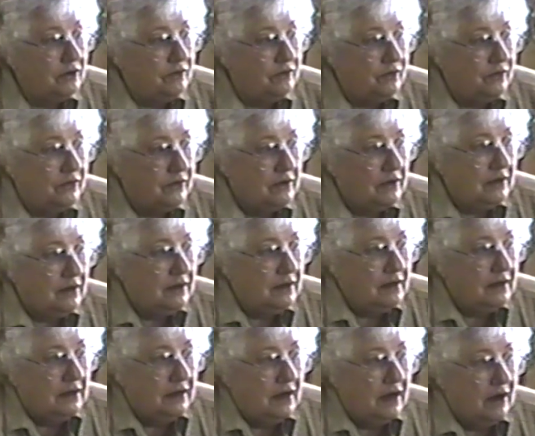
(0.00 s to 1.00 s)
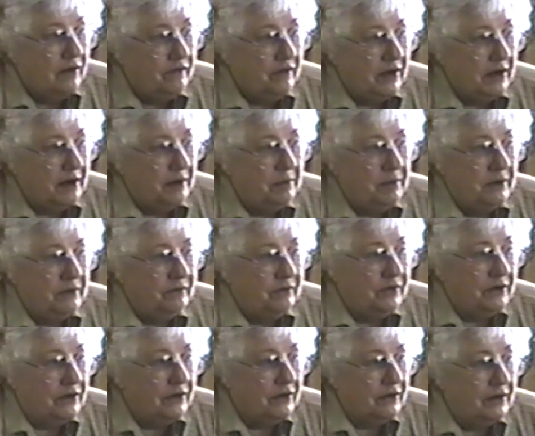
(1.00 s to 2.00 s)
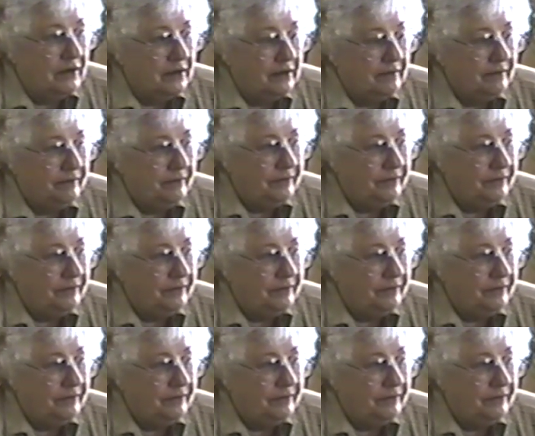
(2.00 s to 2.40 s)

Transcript: have, if I'd have been very